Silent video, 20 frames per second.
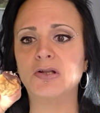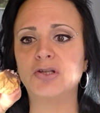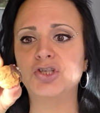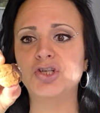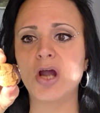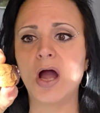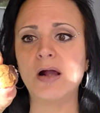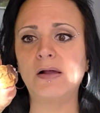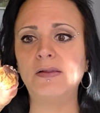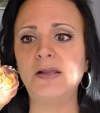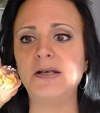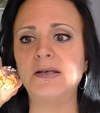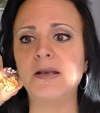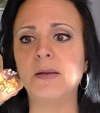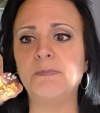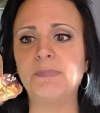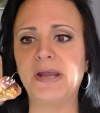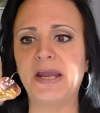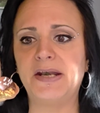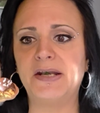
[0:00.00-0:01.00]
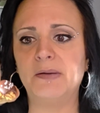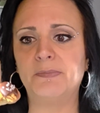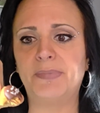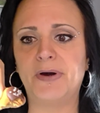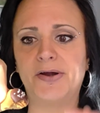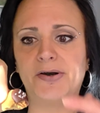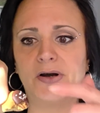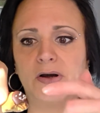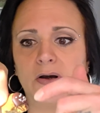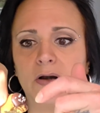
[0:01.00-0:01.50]
Chocolate, peanut
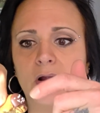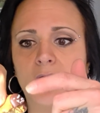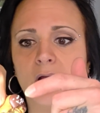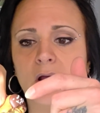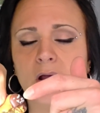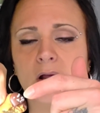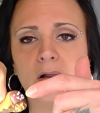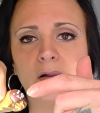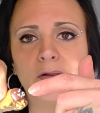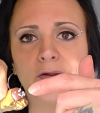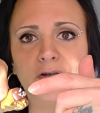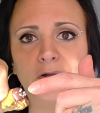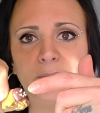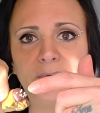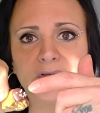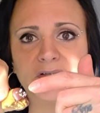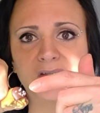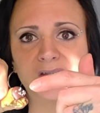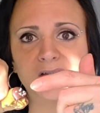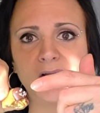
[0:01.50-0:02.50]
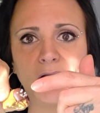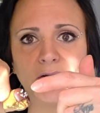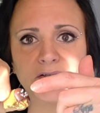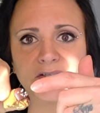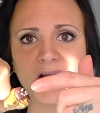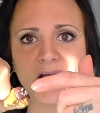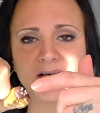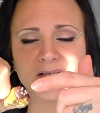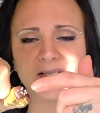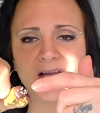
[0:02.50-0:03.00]
butter, a little bit of
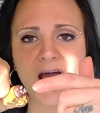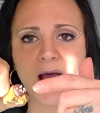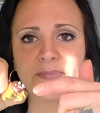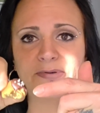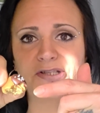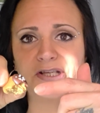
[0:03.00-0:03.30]
salt on top,